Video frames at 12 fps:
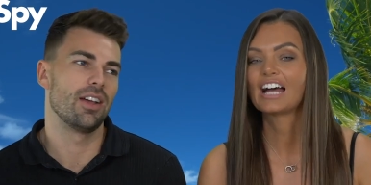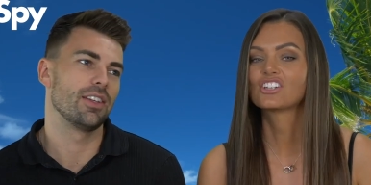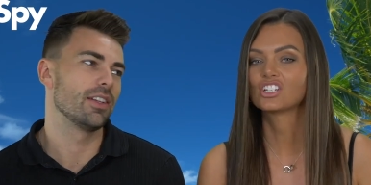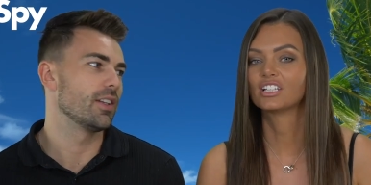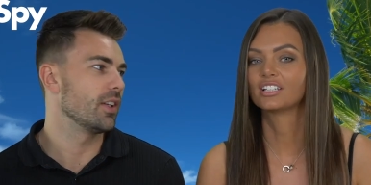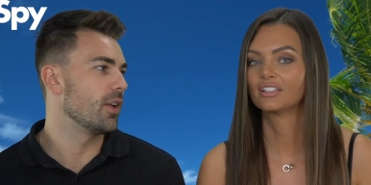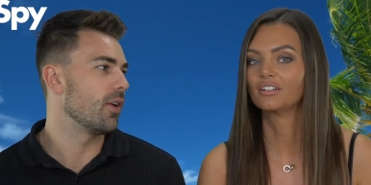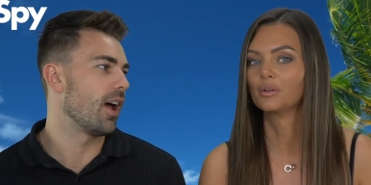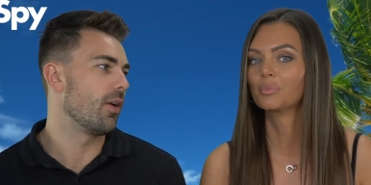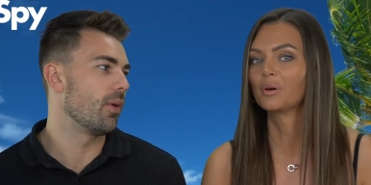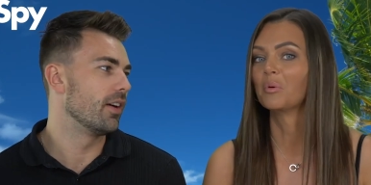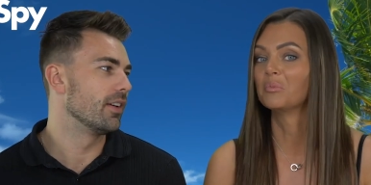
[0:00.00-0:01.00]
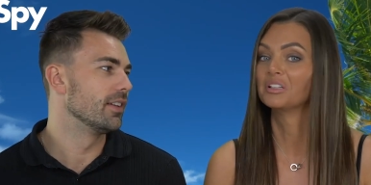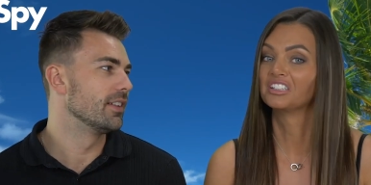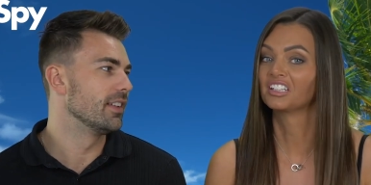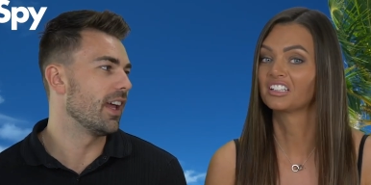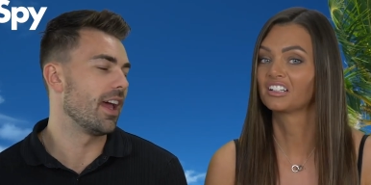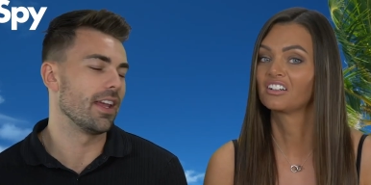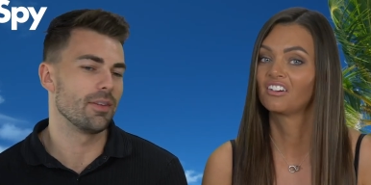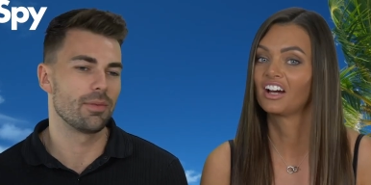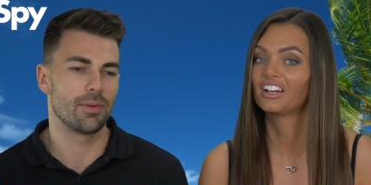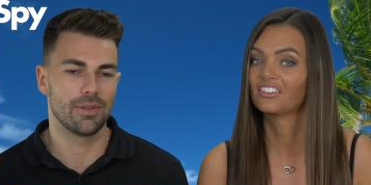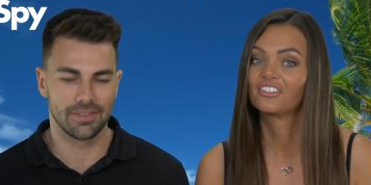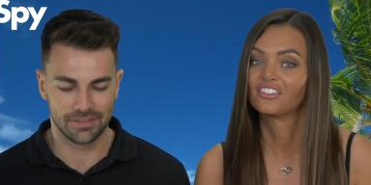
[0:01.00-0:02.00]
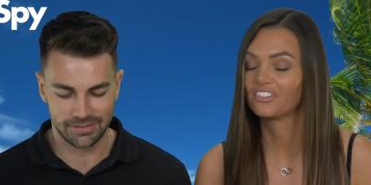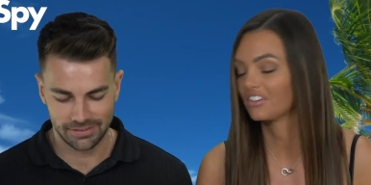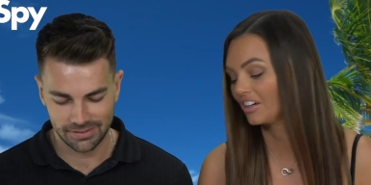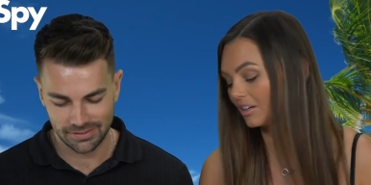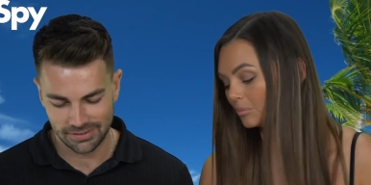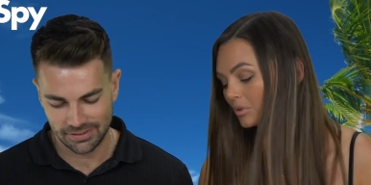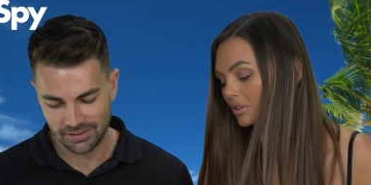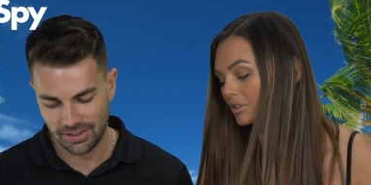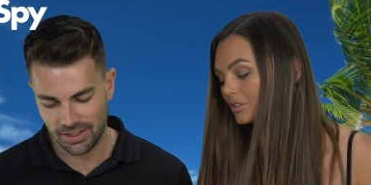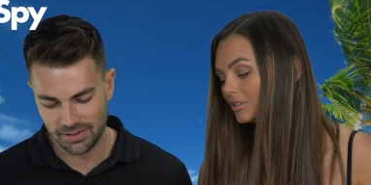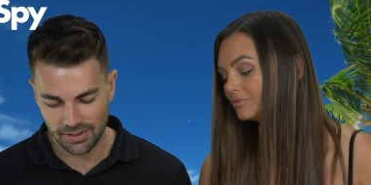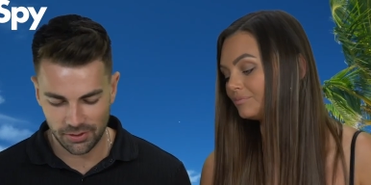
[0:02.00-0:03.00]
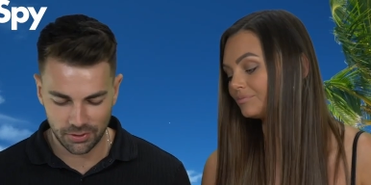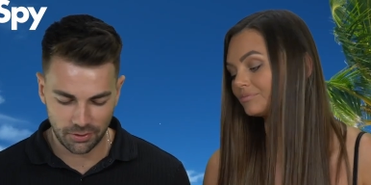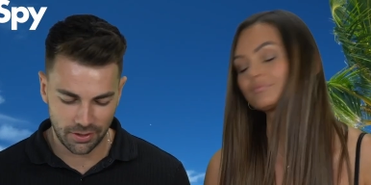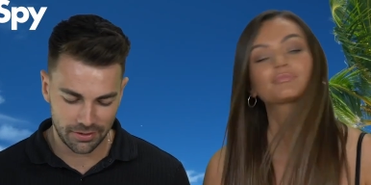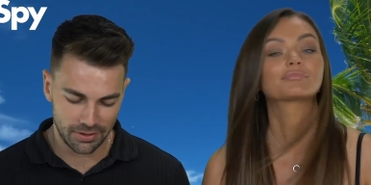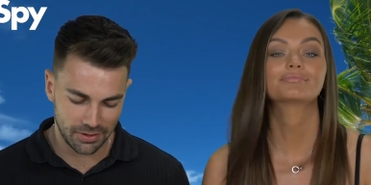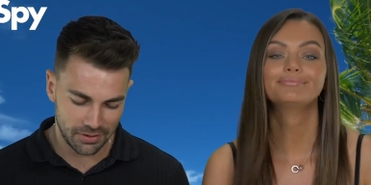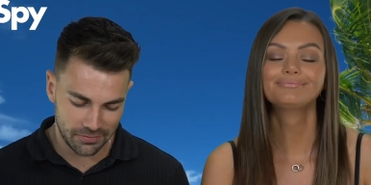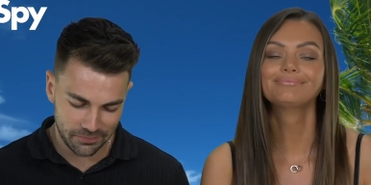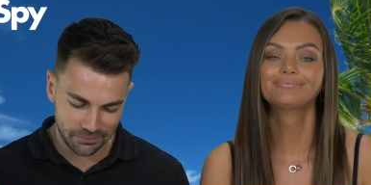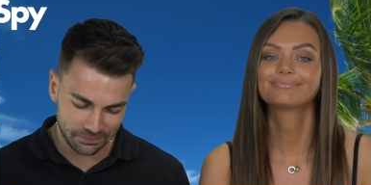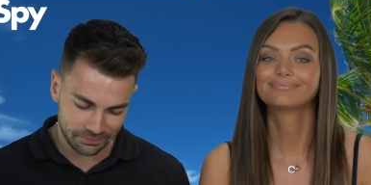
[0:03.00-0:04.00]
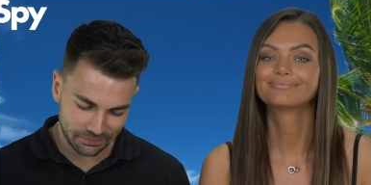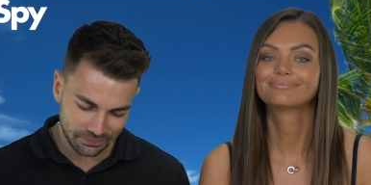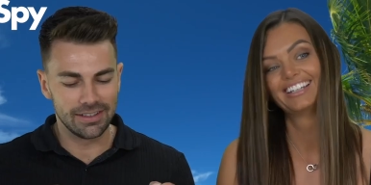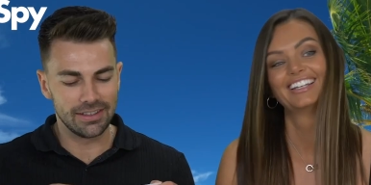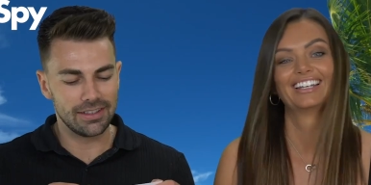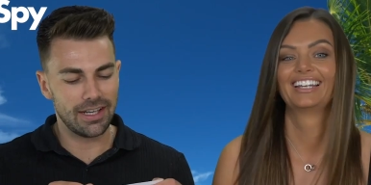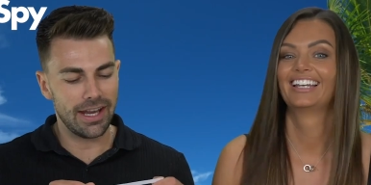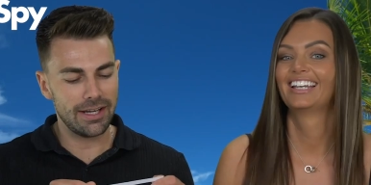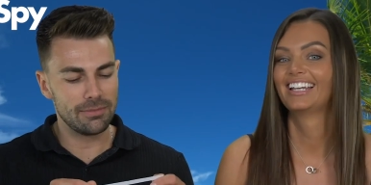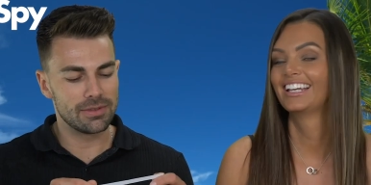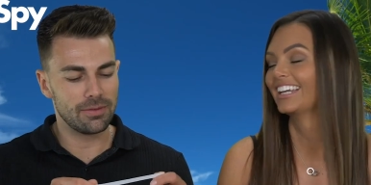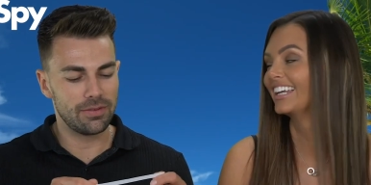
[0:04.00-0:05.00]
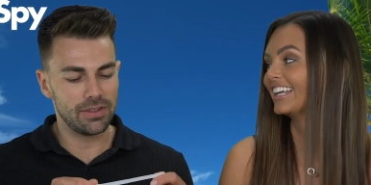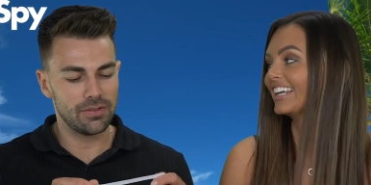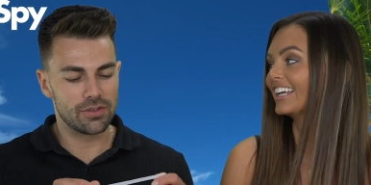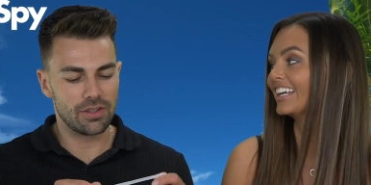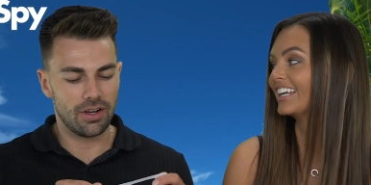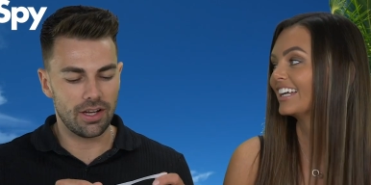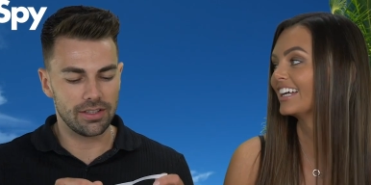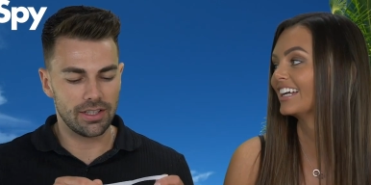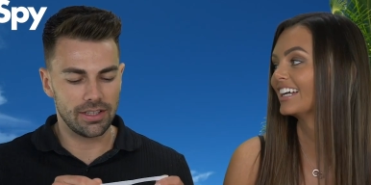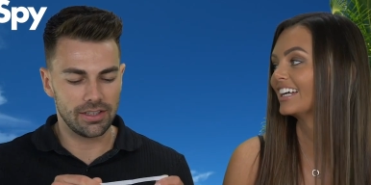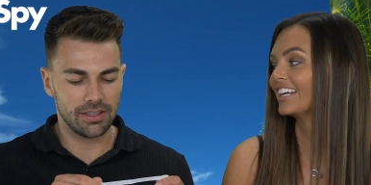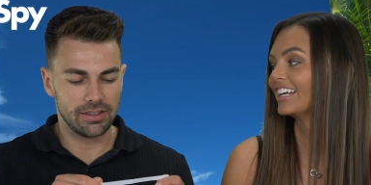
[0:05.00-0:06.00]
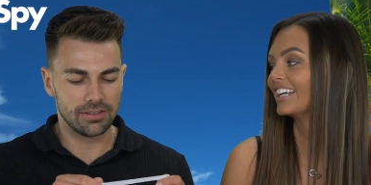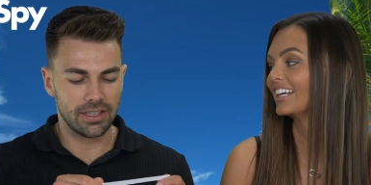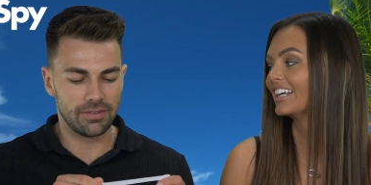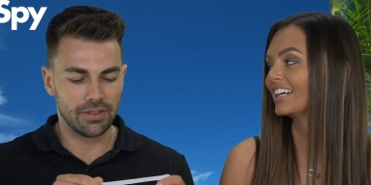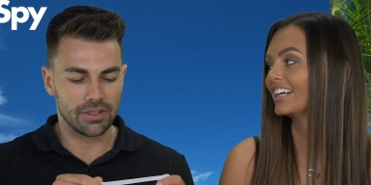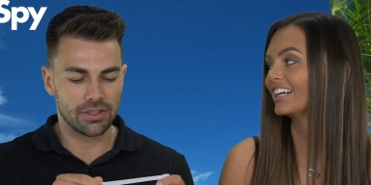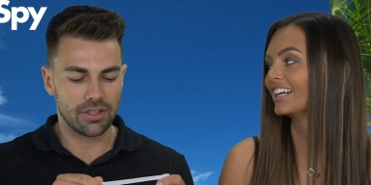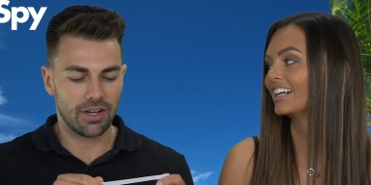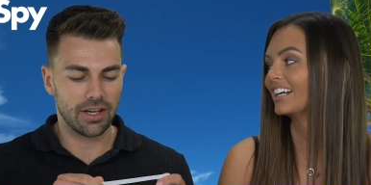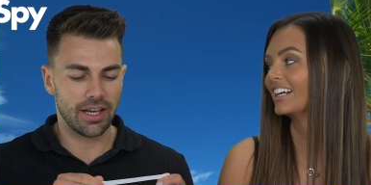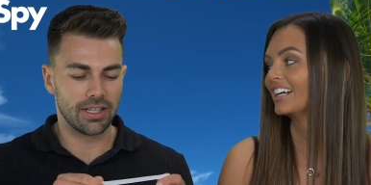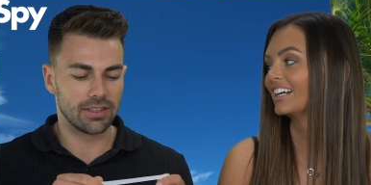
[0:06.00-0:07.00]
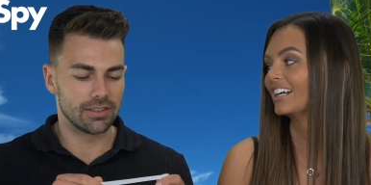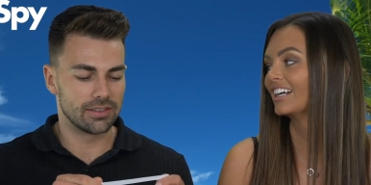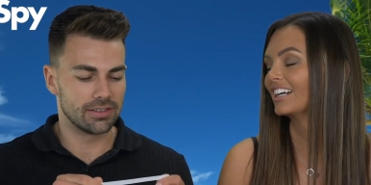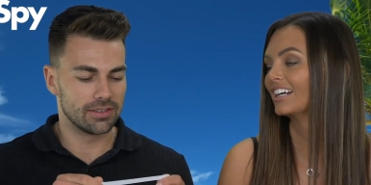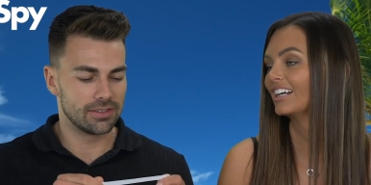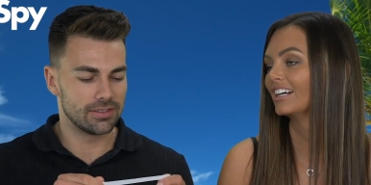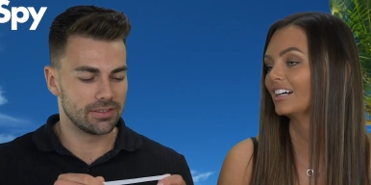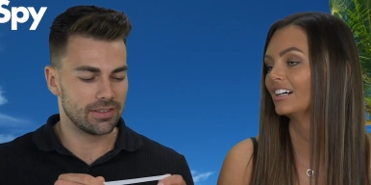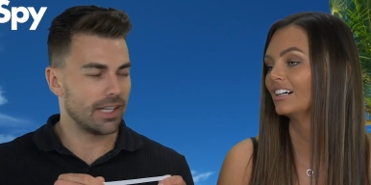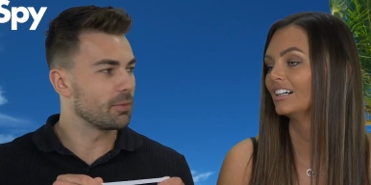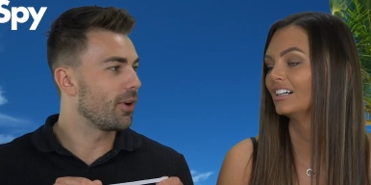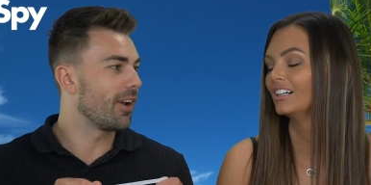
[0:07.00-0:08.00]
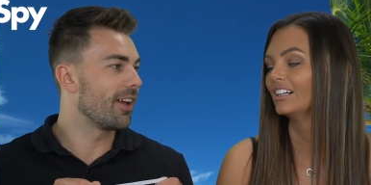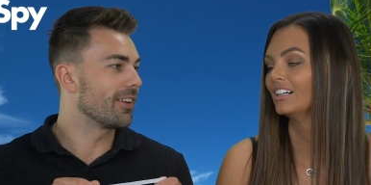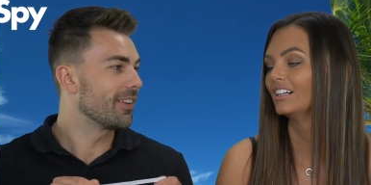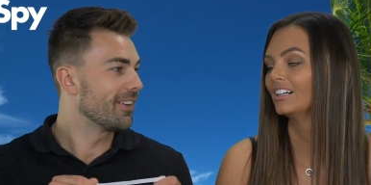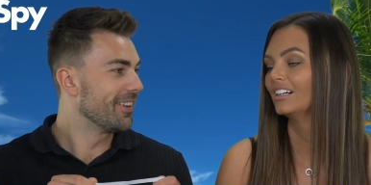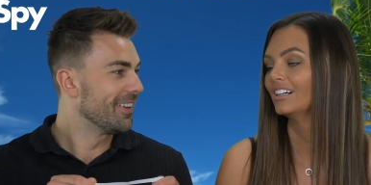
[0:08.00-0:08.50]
Speaker 1: Actually, you probably did. Yeah, all the time.
Speaker 2: Yeah, you did a lot of crying, didn't you? Name something you've tried that you'll never try again. Adam Collard.